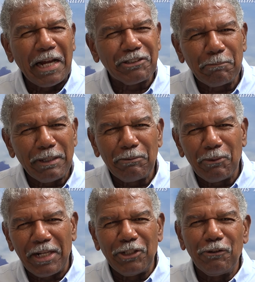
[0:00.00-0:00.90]
I tell people
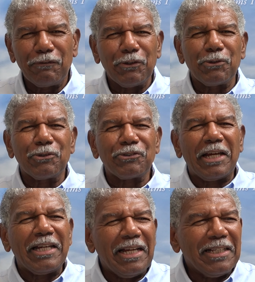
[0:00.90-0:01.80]
when I do funerals,
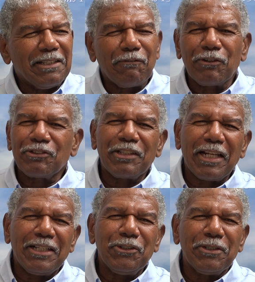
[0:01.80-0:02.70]
I, eh, the first
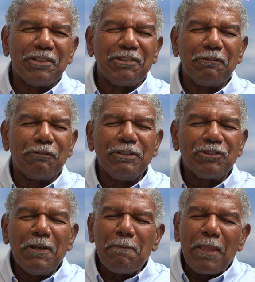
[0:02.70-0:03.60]
thing I do is I say,
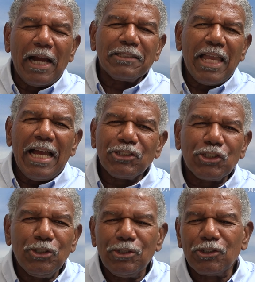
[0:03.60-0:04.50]
friends, I
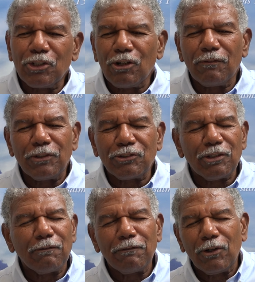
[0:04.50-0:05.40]
ask you to turn off your
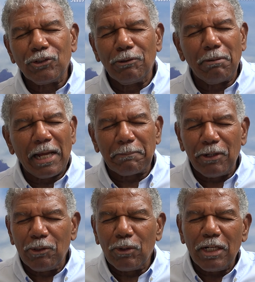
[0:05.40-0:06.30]
cell phone, your
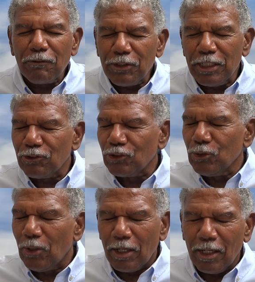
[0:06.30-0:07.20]
Blackberry, whatever it is
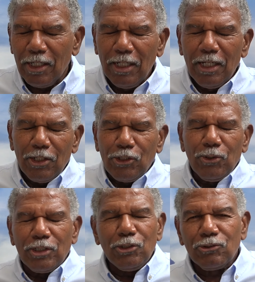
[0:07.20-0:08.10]
you are, you
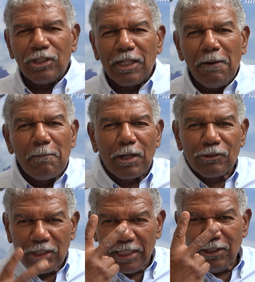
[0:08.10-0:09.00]
are using,
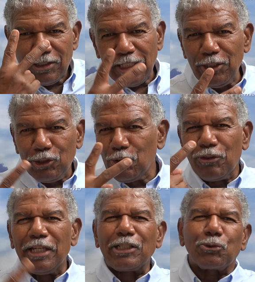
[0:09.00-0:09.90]
because I guarantee you two
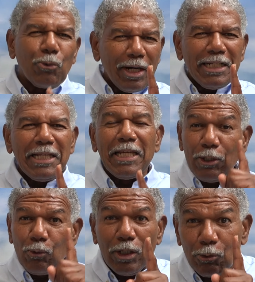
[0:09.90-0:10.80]
things. One,
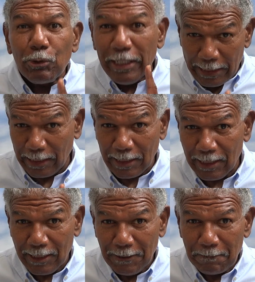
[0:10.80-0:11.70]
it will ring.
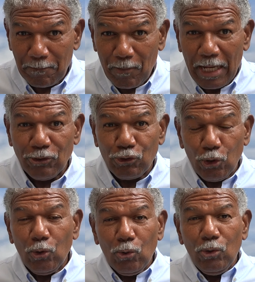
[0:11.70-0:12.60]
And
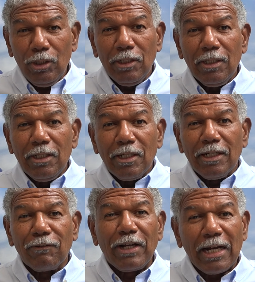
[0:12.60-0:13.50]
two,
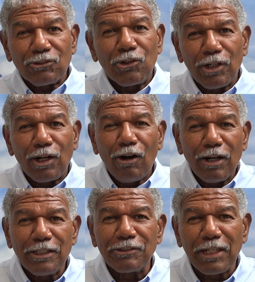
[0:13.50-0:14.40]
if God's going to
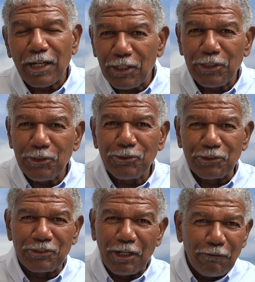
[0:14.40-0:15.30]
call you, he's not going to use
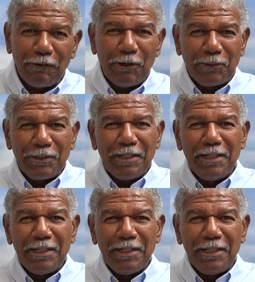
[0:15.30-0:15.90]
your cell phone.